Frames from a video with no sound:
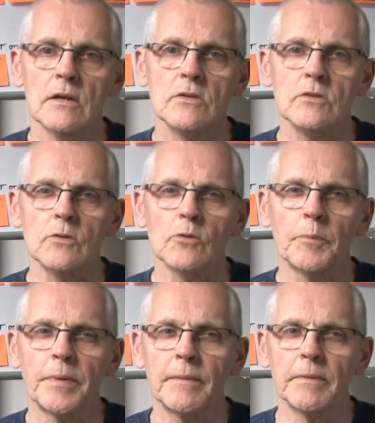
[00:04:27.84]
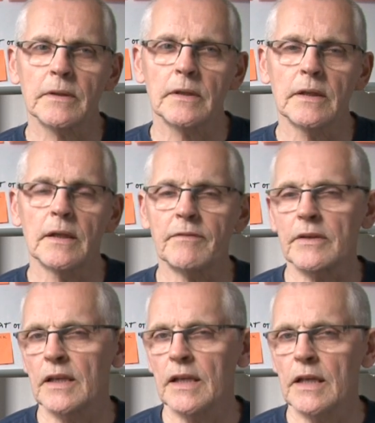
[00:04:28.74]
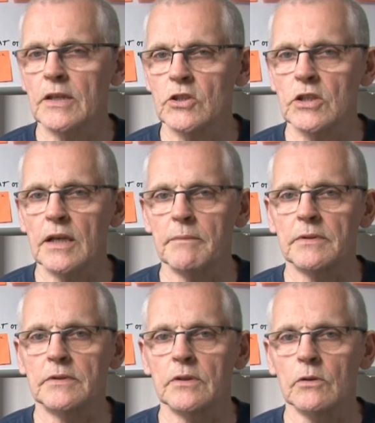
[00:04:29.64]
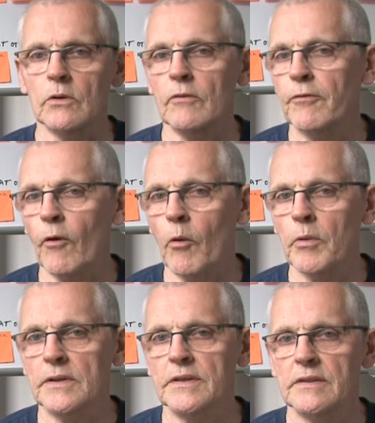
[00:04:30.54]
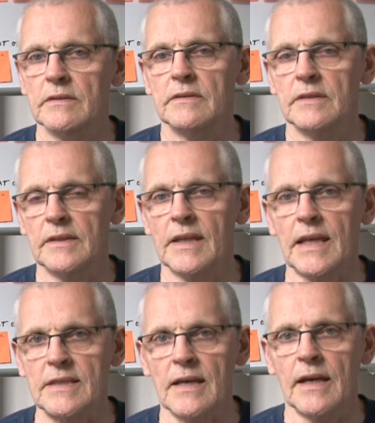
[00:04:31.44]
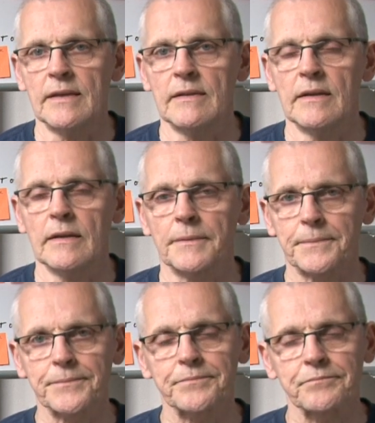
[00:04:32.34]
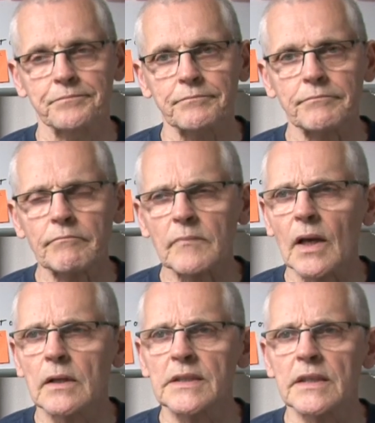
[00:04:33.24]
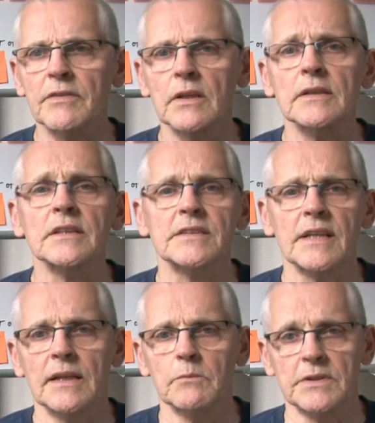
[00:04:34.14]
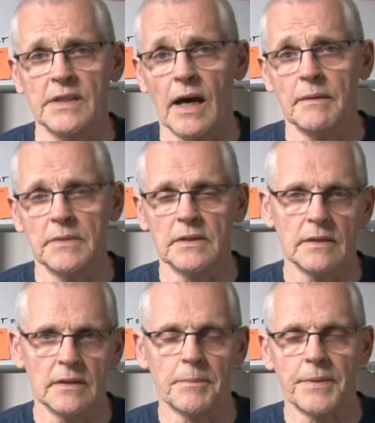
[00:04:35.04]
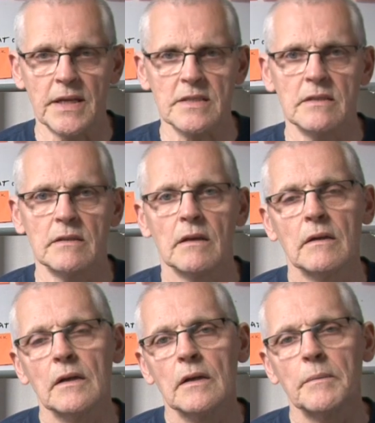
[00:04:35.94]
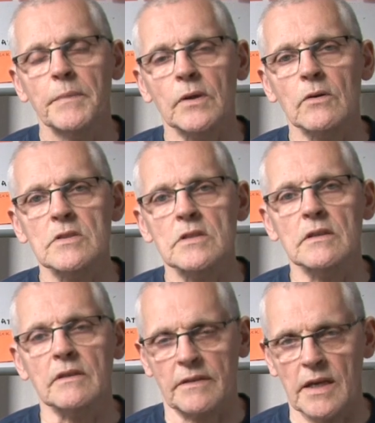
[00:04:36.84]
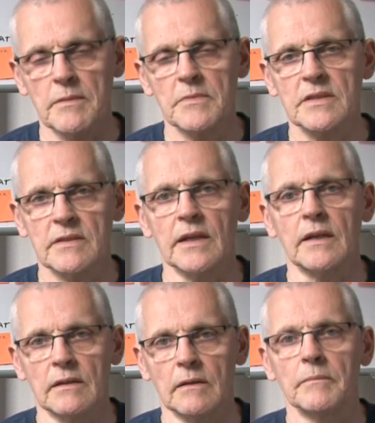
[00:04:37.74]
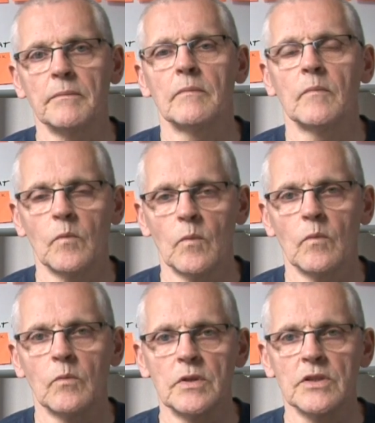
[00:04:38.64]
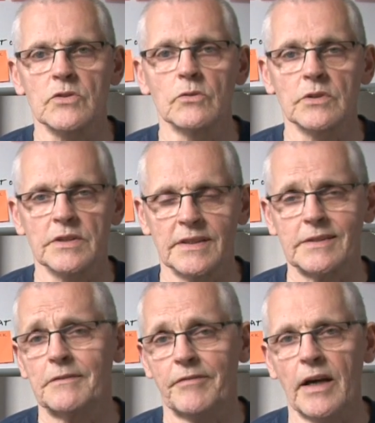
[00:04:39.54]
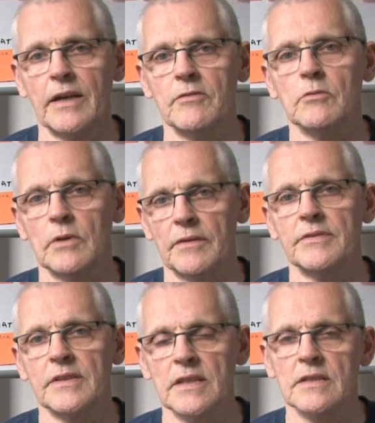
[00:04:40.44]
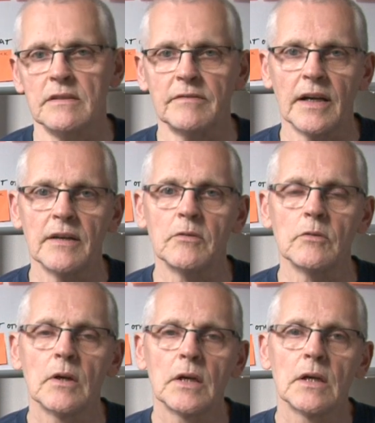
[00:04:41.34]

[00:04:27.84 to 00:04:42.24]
So people are never in any shape to look forward to the next idea or to even understand what's happening at the present, because their time is taken up with this notion of survival, everyday survival.